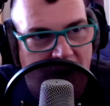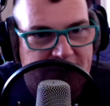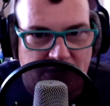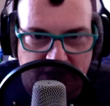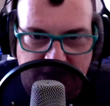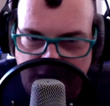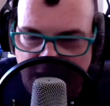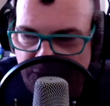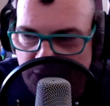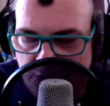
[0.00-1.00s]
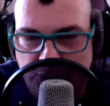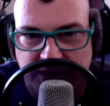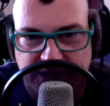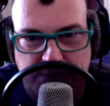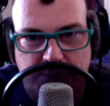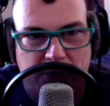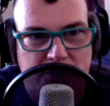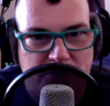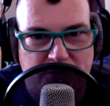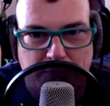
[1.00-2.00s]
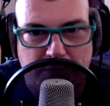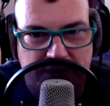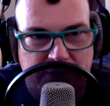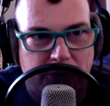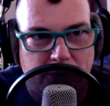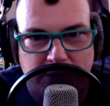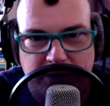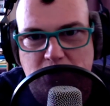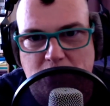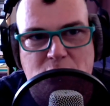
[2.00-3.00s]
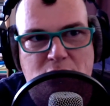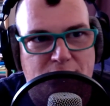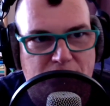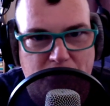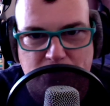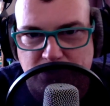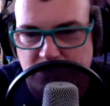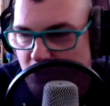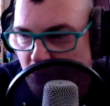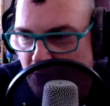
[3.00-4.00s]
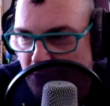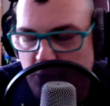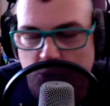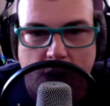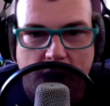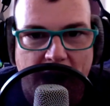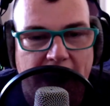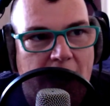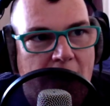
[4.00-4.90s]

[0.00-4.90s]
It's not going to have the Google experience of the Pixel in terms of this, you know, the UI.